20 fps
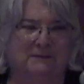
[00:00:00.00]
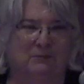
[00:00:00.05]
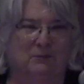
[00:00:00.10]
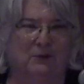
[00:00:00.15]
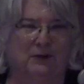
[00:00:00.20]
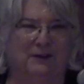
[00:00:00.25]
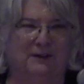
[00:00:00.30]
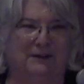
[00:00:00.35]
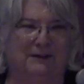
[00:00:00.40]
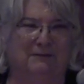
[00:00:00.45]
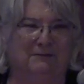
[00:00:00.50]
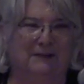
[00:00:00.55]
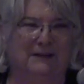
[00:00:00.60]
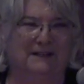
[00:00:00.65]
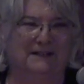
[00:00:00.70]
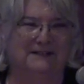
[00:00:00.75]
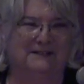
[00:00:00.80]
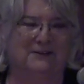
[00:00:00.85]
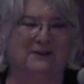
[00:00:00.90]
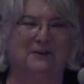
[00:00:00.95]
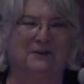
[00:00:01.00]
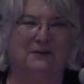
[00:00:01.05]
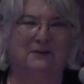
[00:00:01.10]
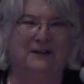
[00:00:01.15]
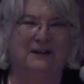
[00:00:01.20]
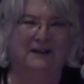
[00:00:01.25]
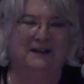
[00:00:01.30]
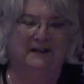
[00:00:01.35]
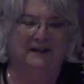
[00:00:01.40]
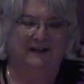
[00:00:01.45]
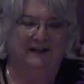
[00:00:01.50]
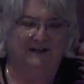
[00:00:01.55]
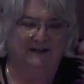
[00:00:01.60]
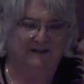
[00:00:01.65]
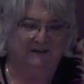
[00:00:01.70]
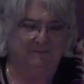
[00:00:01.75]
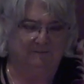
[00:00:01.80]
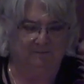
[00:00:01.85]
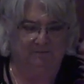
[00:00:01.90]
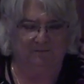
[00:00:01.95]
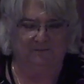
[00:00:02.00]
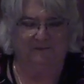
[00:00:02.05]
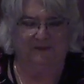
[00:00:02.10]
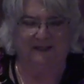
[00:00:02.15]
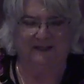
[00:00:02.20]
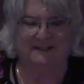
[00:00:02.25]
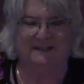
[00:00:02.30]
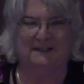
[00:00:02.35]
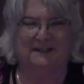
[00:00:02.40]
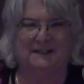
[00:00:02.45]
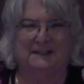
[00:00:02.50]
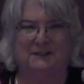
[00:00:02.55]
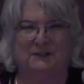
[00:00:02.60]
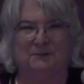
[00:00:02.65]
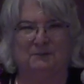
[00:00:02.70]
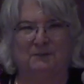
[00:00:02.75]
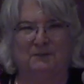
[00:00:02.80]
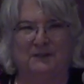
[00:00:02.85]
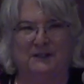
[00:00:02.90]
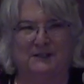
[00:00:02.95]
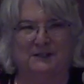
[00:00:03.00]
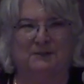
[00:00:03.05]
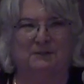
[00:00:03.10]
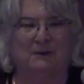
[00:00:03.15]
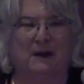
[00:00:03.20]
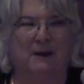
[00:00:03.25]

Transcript: more than me, so this'll